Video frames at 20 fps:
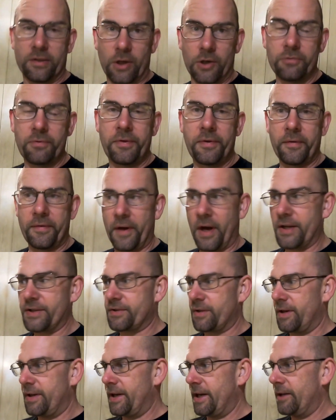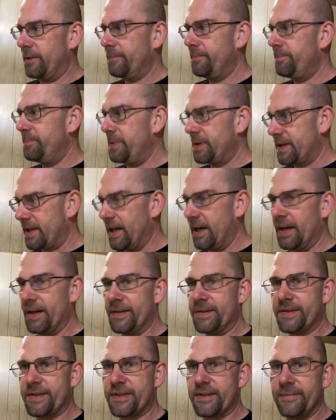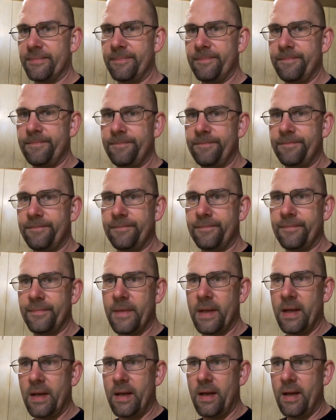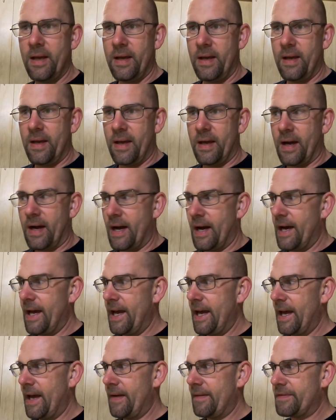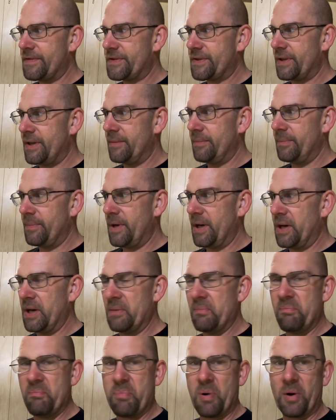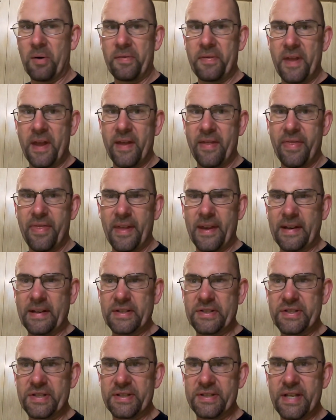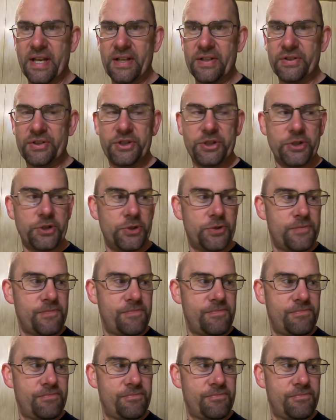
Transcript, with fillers: alone with your thoughts right now because I have some uh, birthday things to tend to.